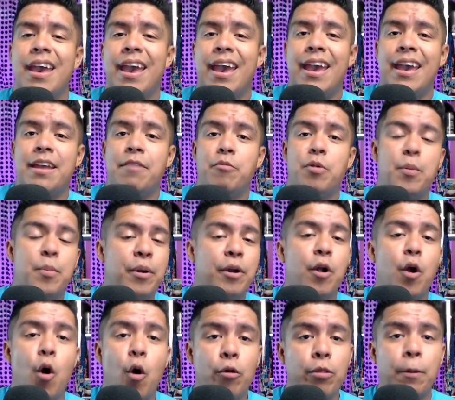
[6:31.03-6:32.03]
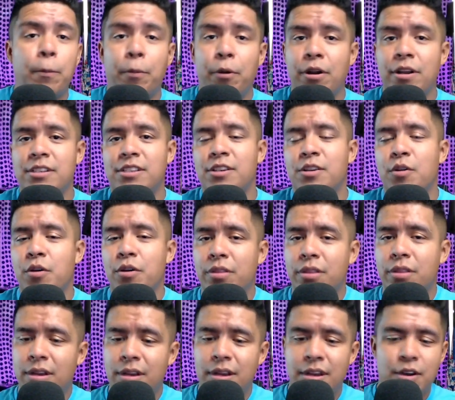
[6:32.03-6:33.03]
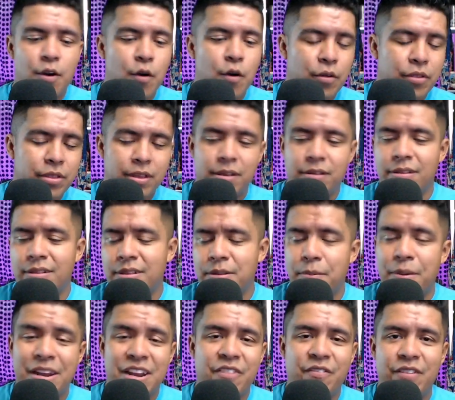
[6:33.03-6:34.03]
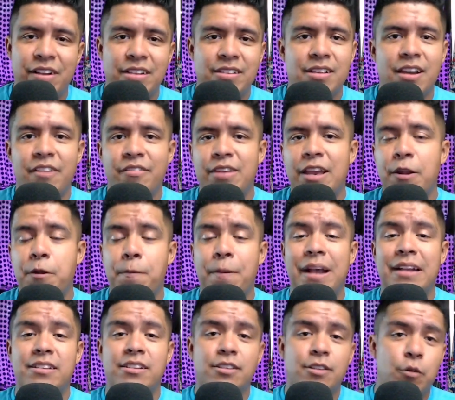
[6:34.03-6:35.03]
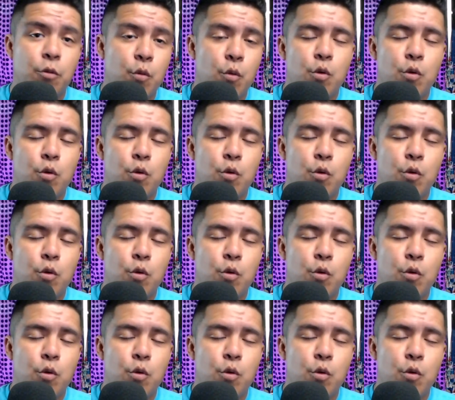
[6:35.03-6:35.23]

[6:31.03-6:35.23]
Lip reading: And remember, all the perks and all the benefits of the annual passes,